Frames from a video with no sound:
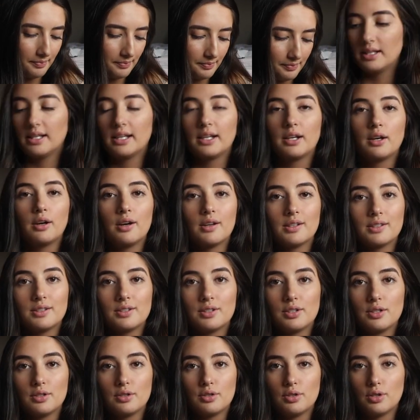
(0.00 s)
And then I
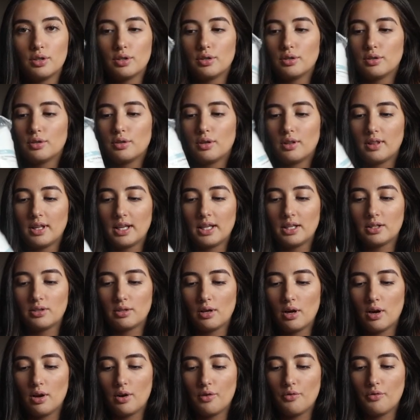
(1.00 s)
got two things
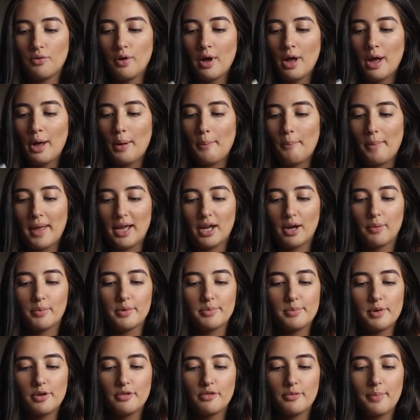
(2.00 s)
of makeup
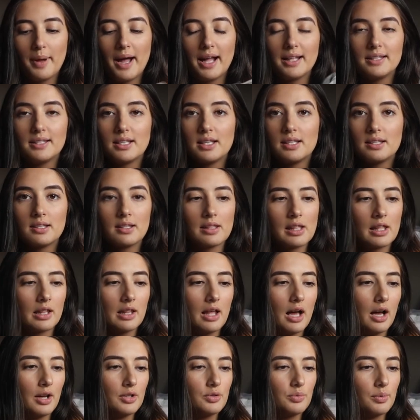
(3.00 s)
remover pads. These are the
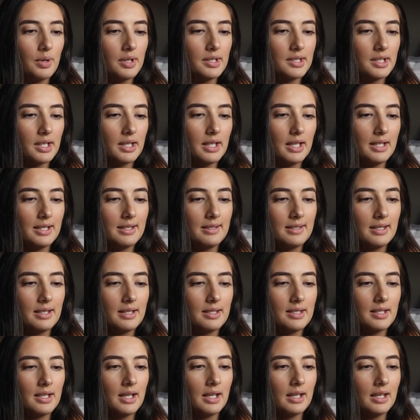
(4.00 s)
large ones and there's
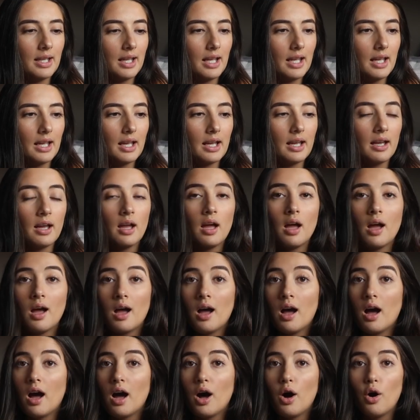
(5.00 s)
60 in here.
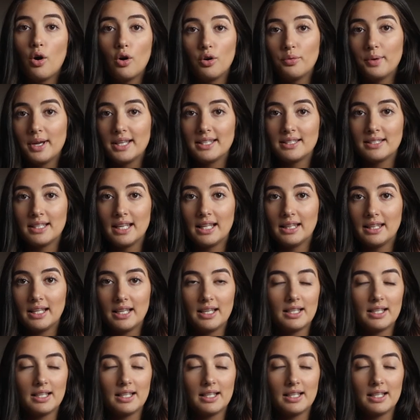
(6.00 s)
Always need